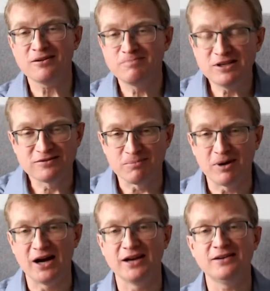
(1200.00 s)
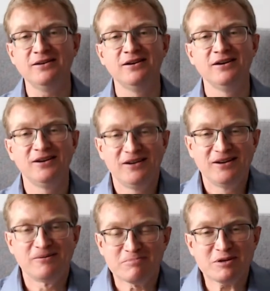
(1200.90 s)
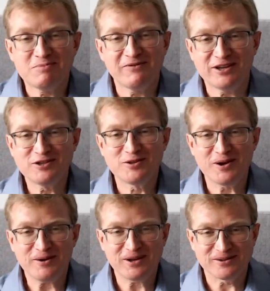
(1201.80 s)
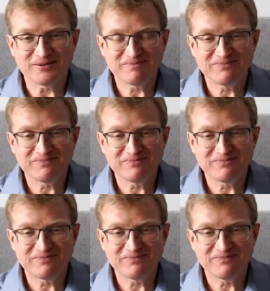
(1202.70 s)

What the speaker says: pizza pie must be vegetarian.